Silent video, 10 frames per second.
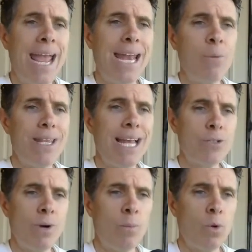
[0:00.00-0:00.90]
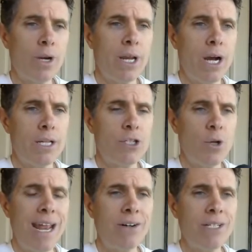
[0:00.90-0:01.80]
Anyway, that's what I'm working on.
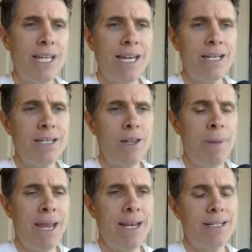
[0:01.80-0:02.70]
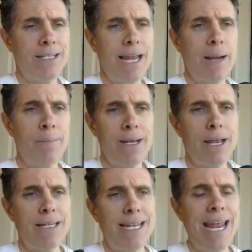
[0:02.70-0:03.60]
So now let's get into the main segment.
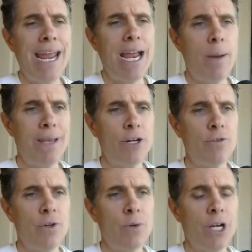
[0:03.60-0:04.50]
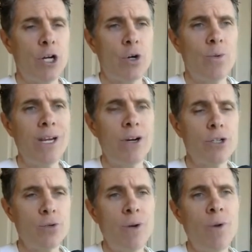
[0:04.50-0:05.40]
Today I'm interviewing career
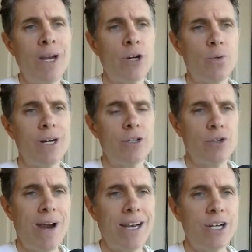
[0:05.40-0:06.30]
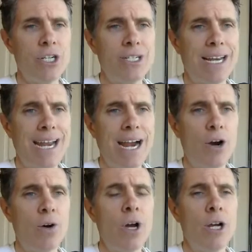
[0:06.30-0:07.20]
screenwriting career strategist
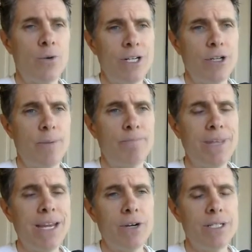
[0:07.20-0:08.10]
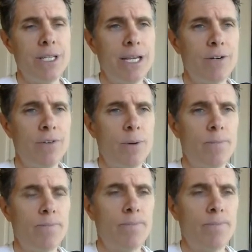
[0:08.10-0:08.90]
Carole Kirschner. Here is the interview.